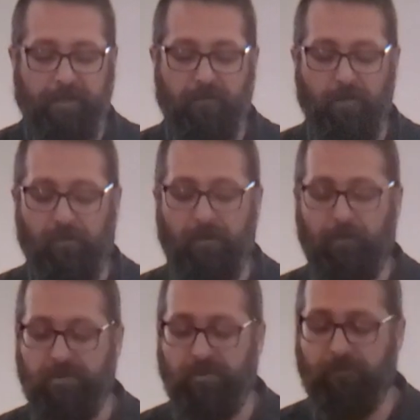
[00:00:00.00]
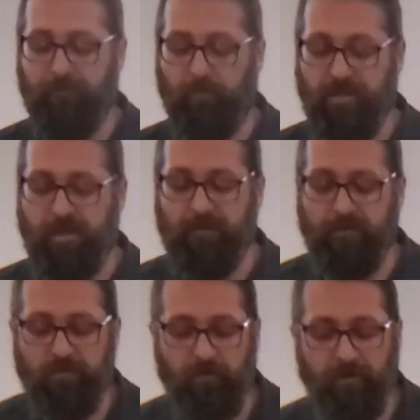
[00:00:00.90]
given the privilege of presenting
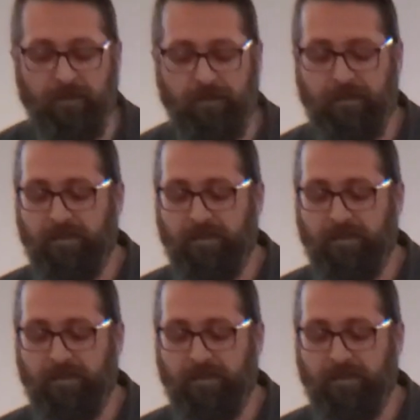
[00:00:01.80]
this morning.